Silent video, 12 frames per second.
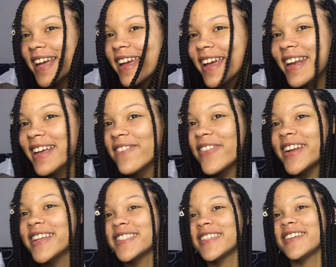getting
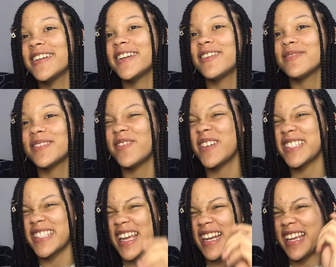pretty soon and I'm super
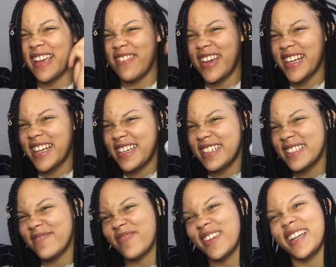excited to get my nose
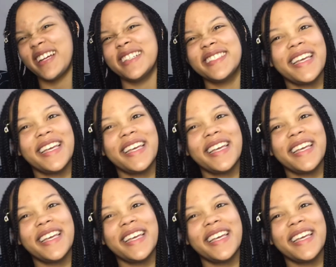pierced.